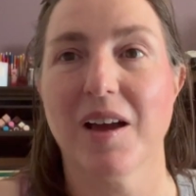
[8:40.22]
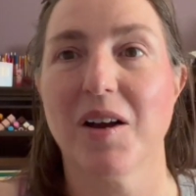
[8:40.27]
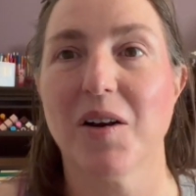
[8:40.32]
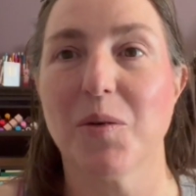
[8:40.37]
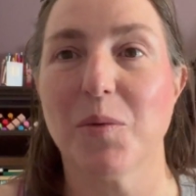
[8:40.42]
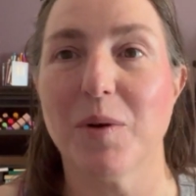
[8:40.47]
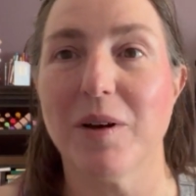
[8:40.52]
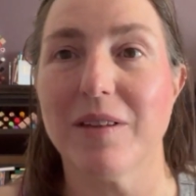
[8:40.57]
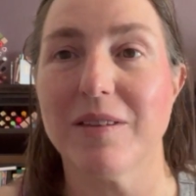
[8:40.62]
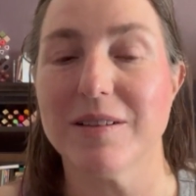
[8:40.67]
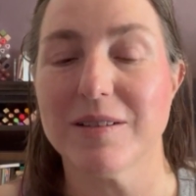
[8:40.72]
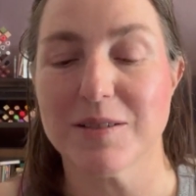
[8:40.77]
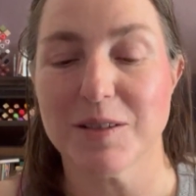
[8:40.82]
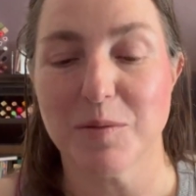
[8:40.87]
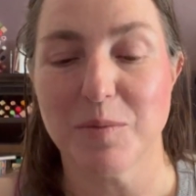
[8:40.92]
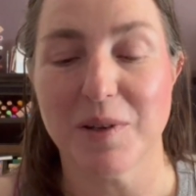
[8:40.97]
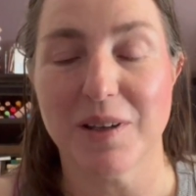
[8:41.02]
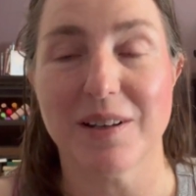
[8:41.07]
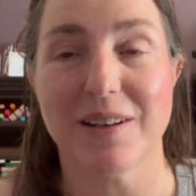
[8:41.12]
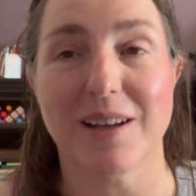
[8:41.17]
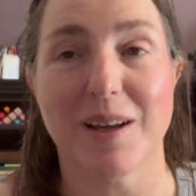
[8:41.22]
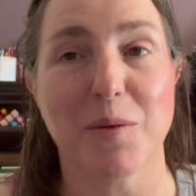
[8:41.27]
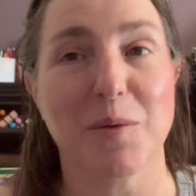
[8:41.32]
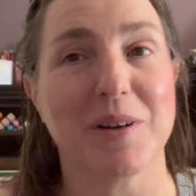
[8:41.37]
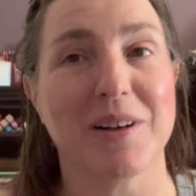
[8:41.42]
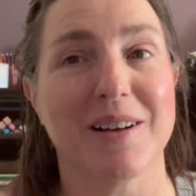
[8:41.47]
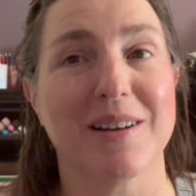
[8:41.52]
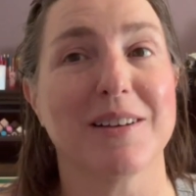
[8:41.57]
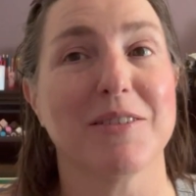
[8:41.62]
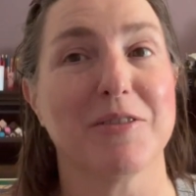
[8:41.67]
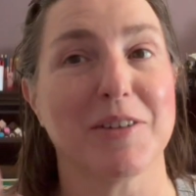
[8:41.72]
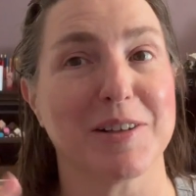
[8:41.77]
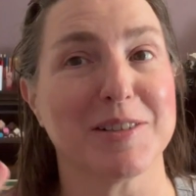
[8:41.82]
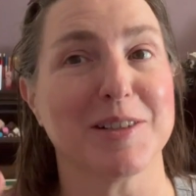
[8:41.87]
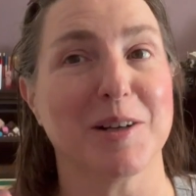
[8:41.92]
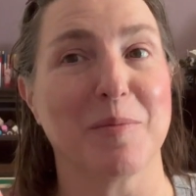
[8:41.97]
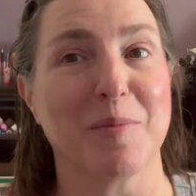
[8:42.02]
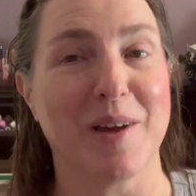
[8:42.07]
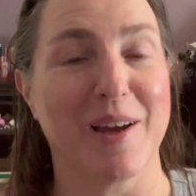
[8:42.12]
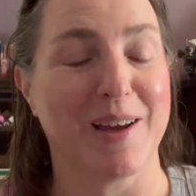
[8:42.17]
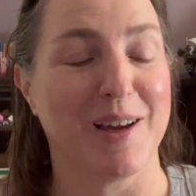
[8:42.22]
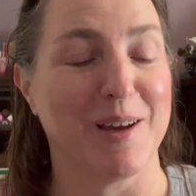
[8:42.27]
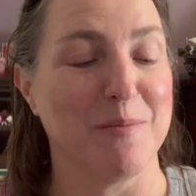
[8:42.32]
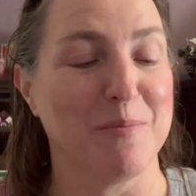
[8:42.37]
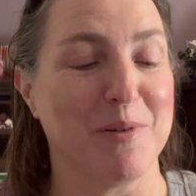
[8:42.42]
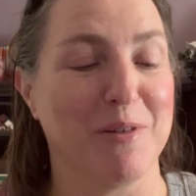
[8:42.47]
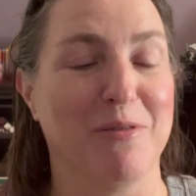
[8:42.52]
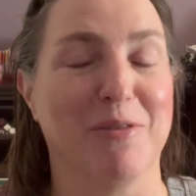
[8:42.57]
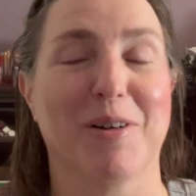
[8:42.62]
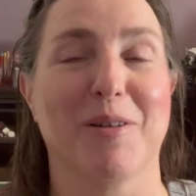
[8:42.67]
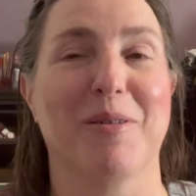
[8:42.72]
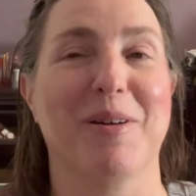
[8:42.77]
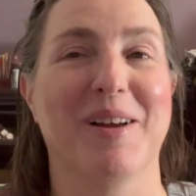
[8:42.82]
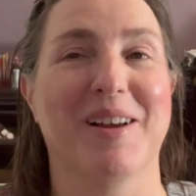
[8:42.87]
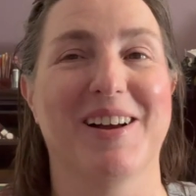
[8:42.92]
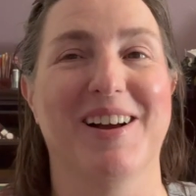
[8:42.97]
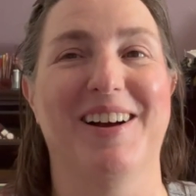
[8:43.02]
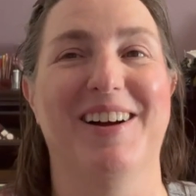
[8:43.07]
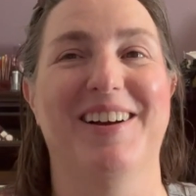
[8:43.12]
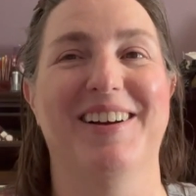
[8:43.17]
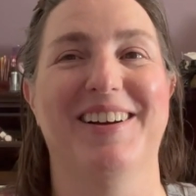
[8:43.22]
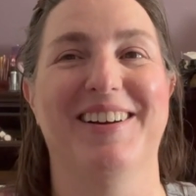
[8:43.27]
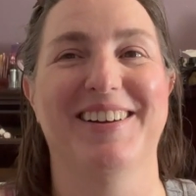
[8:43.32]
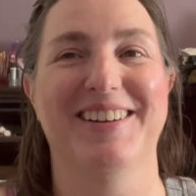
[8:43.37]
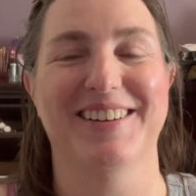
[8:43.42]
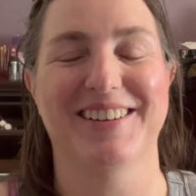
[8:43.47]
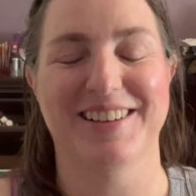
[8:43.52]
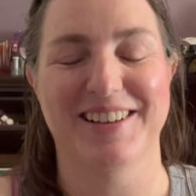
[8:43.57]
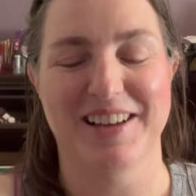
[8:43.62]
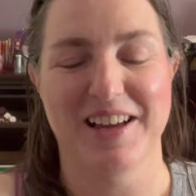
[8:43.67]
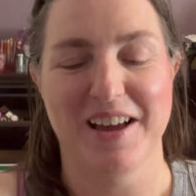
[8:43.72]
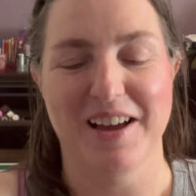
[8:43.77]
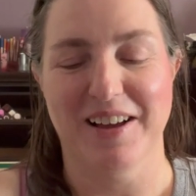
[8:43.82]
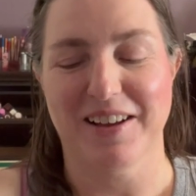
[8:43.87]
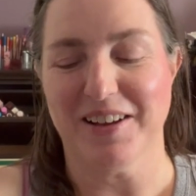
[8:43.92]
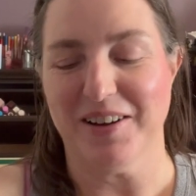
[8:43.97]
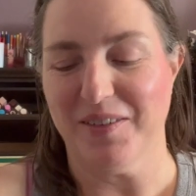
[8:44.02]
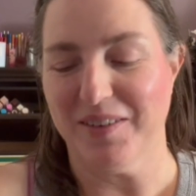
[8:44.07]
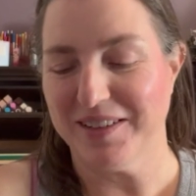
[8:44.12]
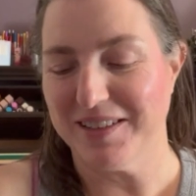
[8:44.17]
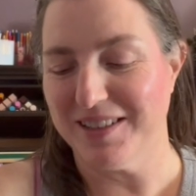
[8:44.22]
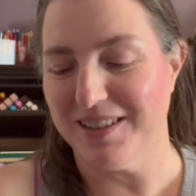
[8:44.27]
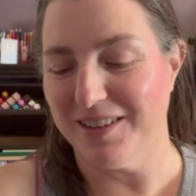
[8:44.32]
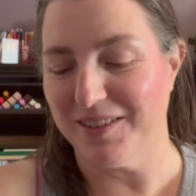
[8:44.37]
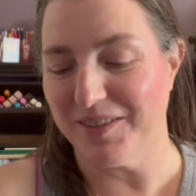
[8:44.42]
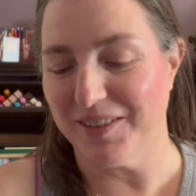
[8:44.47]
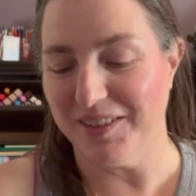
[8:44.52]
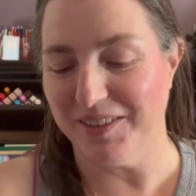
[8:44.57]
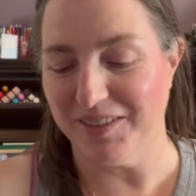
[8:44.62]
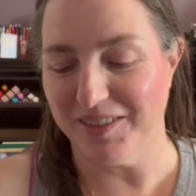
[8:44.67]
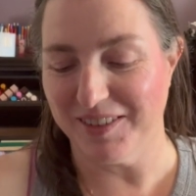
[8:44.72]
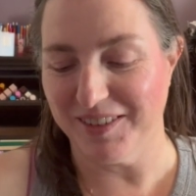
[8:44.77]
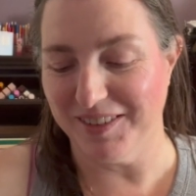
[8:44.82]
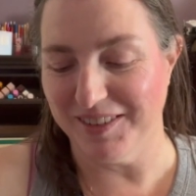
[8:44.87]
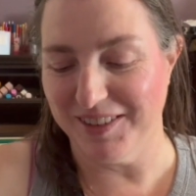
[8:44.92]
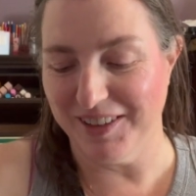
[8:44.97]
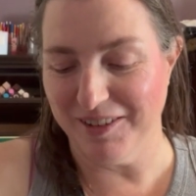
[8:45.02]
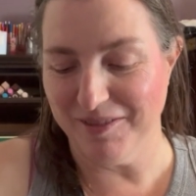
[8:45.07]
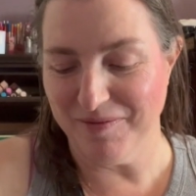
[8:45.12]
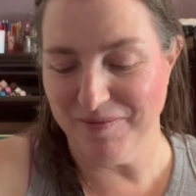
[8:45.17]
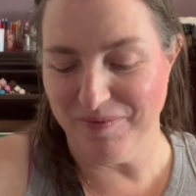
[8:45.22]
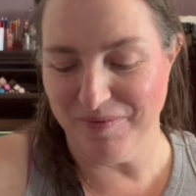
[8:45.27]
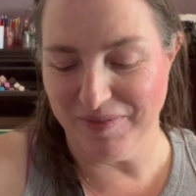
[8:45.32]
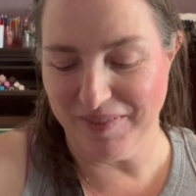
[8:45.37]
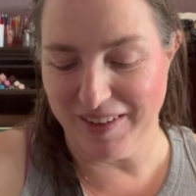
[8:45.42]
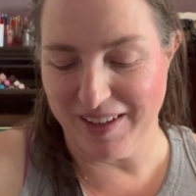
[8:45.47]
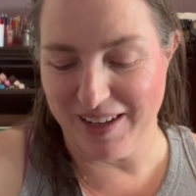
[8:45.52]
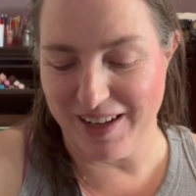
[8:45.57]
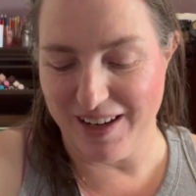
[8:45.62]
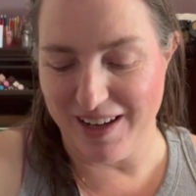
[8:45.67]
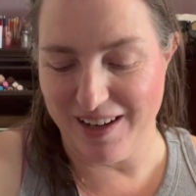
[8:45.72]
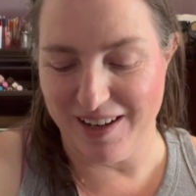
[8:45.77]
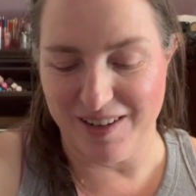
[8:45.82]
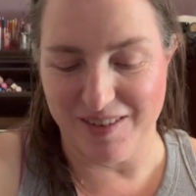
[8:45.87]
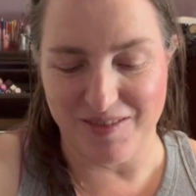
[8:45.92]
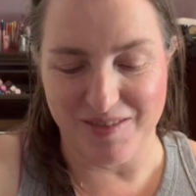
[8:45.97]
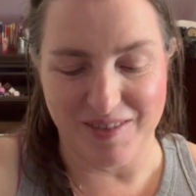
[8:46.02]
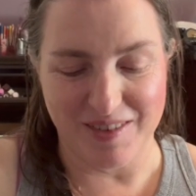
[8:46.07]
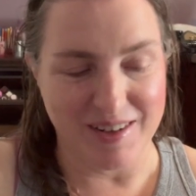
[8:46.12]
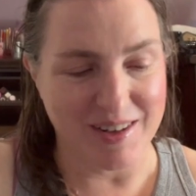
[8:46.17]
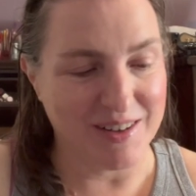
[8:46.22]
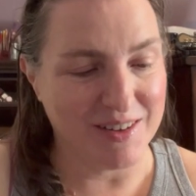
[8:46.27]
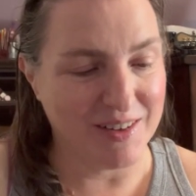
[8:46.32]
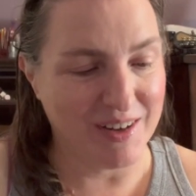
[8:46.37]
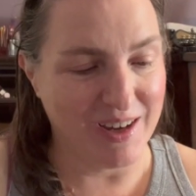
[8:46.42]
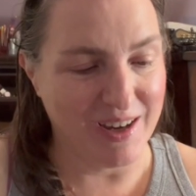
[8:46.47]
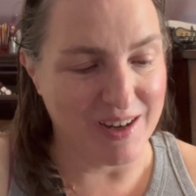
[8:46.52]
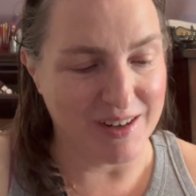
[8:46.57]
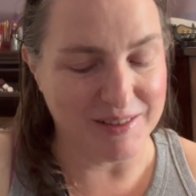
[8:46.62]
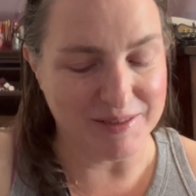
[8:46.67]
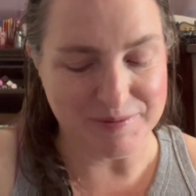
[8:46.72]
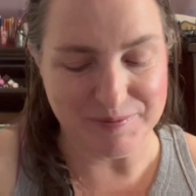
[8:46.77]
Well, this could be a day we need to fix our makeup before we go into the real world. Okay.